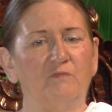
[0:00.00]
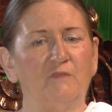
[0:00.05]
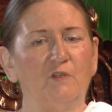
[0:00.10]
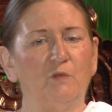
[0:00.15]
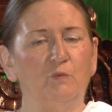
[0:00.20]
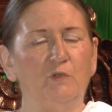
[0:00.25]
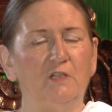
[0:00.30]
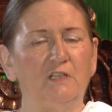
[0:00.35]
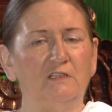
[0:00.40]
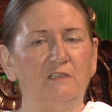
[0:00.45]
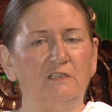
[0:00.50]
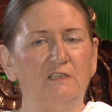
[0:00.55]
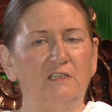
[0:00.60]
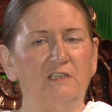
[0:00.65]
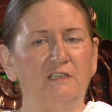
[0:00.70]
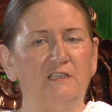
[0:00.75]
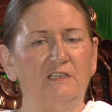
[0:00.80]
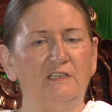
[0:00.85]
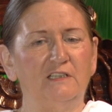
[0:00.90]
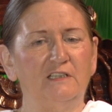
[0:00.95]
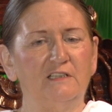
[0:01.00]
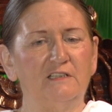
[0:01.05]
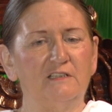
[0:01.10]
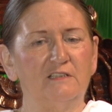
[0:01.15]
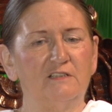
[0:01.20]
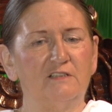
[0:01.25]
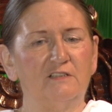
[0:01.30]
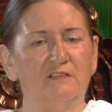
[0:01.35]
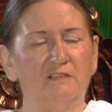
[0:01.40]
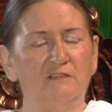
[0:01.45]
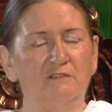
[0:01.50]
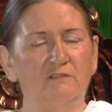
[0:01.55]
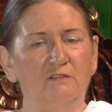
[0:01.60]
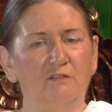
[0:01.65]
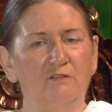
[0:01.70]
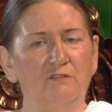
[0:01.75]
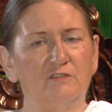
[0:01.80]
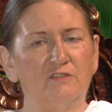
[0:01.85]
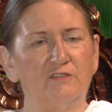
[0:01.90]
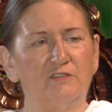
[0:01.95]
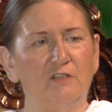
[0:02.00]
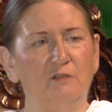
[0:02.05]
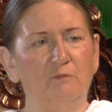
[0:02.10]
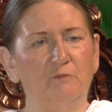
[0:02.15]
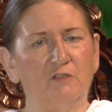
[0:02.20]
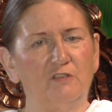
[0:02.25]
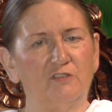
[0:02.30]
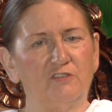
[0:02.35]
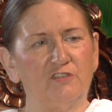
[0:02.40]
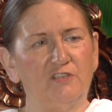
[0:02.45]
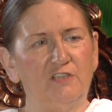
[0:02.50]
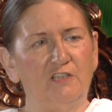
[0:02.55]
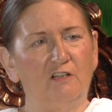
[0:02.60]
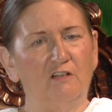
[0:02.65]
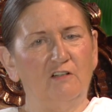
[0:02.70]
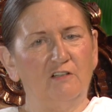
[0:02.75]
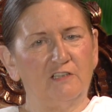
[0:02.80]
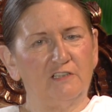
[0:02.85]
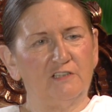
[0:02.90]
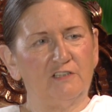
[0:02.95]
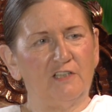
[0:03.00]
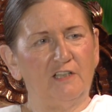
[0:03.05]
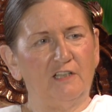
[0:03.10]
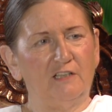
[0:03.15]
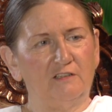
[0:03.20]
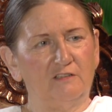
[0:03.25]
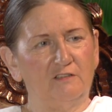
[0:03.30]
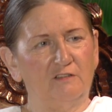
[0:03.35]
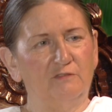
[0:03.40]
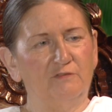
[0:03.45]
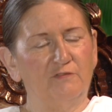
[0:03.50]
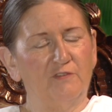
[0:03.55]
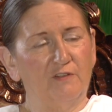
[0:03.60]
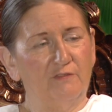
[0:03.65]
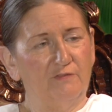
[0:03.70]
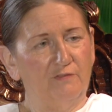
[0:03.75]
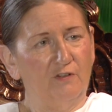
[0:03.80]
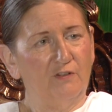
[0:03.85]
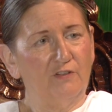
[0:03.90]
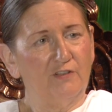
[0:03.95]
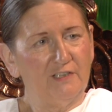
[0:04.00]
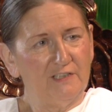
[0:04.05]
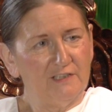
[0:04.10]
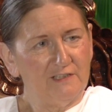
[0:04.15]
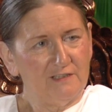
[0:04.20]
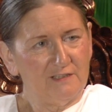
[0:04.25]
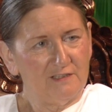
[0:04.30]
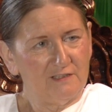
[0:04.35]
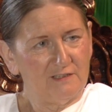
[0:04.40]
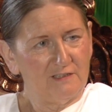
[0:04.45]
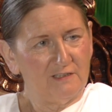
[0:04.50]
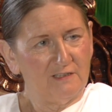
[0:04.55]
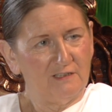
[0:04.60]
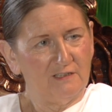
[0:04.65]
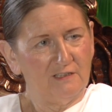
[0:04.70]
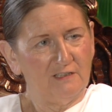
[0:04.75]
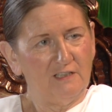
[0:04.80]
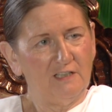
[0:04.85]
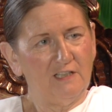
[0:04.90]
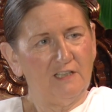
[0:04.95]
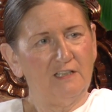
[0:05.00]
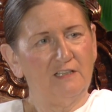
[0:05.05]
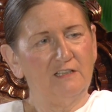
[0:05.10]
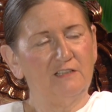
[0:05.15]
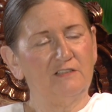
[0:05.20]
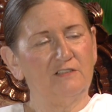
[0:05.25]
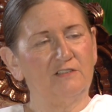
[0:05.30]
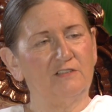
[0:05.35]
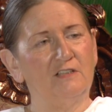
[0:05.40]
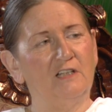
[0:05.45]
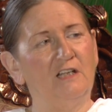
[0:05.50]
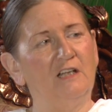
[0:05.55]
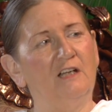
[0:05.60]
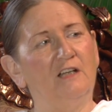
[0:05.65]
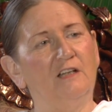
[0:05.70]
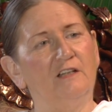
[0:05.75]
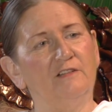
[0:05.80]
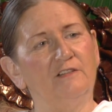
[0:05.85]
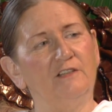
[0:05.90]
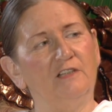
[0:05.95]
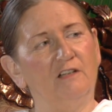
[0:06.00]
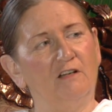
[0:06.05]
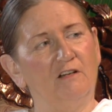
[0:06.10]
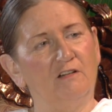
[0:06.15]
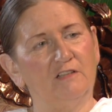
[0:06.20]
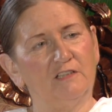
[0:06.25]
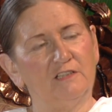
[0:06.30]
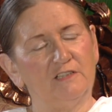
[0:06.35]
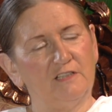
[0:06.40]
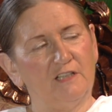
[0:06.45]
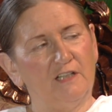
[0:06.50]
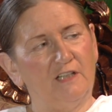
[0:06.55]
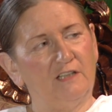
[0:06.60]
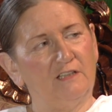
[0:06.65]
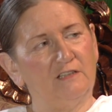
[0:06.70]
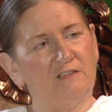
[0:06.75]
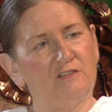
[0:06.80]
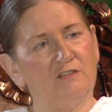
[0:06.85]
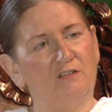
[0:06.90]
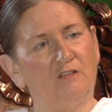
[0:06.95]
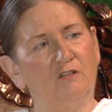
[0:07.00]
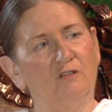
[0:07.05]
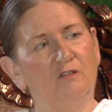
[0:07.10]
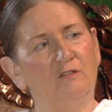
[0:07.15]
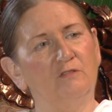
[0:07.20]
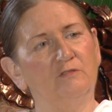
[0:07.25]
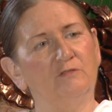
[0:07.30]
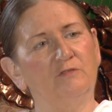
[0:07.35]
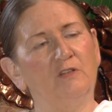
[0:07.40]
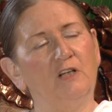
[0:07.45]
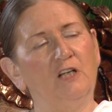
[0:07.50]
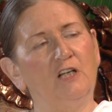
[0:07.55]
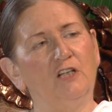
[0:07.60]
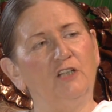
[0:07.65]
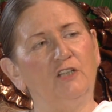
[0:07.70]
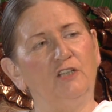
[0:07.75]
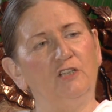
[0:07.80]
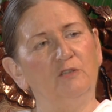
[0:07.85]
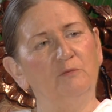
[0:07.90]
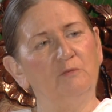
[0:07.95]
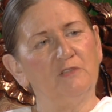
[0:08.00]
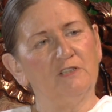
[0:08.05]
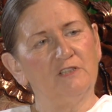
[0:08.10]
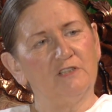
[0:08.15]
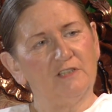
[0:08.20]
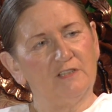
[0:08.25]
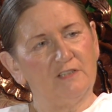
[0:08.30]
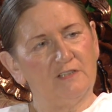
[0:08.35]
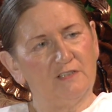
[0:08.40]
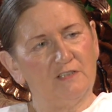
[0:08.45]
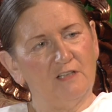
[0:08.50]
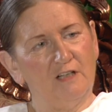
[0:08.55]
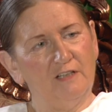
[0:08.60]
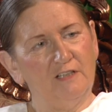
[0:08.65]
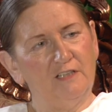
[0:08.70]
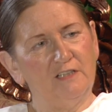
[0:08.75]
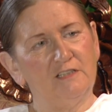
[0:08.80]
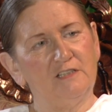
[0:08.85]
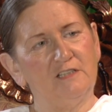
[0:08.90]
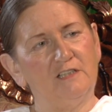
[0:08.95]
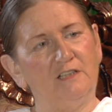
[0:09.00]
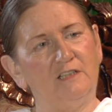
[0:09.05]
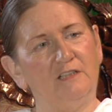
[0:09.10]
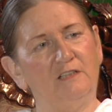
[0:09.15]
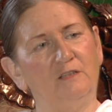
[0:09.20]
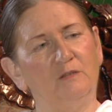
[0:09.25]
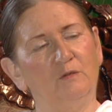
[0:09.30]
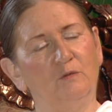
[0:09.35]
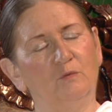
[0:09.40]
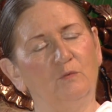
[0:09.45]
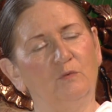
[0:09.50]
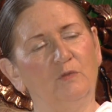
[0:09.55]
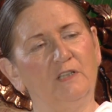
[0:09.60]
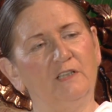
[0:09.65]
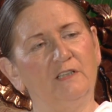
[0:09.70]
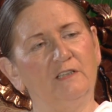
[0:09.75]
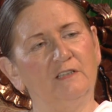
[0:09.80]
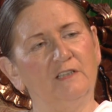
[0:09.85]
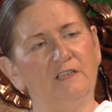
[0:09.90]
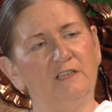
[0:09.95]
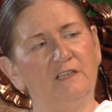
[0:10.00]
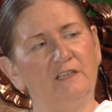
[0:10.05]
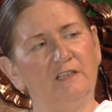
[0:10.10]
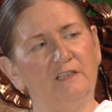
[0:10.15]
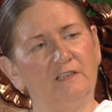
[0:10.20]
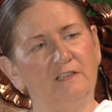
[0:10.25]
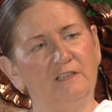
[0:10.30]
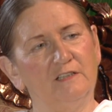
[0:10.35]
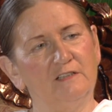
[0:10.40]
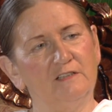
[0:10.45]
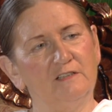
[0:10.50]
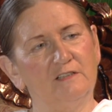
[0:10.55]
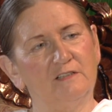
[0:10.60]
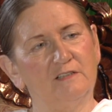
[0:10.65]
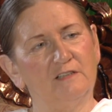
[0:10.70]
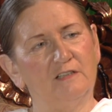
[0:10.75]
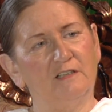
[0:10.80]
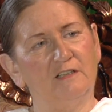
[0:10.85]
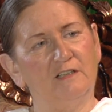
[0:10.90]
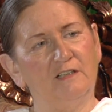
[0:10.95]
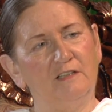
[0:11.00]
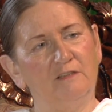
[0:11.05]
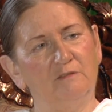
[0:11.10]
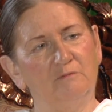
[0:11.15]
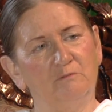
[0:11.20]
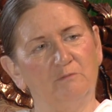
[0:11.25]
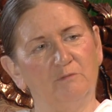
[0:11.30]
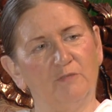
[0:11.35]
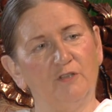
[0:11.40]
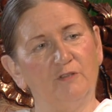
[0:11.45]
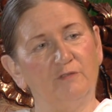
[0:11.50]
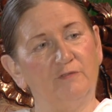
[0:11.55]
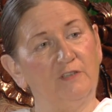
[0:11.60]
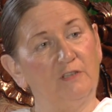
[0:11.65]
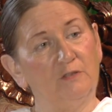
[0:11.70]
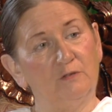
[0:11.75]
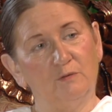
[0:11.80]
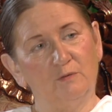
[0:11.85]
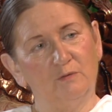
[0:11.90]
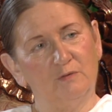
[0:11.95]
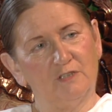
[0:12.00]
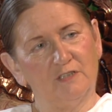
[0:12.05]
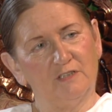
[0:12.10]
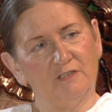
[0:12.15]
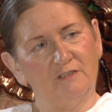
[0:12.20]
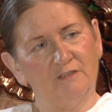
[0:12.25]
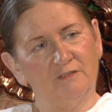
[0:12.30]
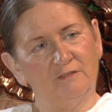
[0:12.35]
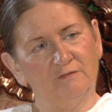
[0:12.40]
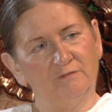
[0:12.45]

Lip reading: Well, it's not so much the architect of the forest as the architect of human society when it is in perfect order.